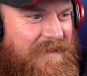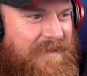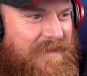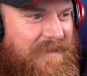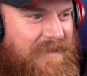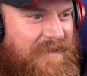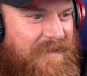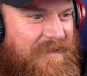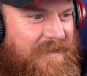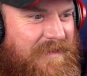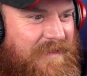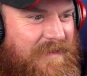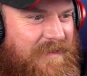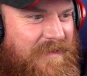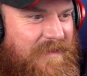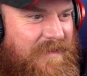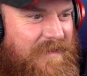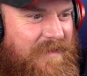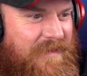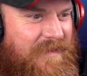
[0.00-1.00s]

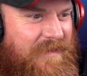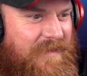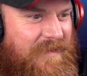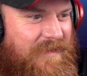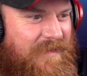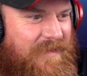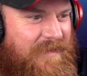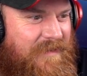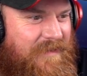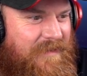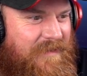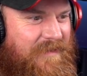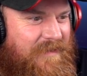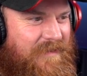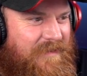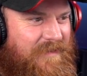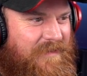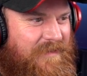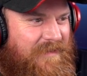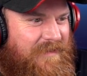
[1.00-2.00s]

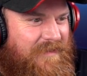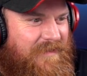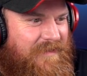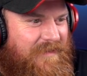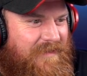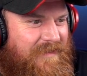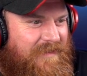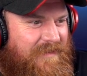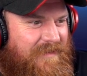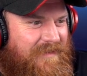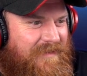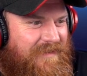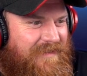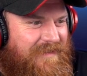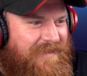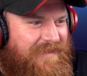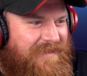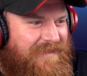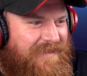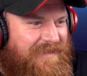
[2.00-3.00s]

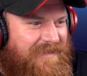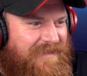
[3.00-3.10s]
[no speech]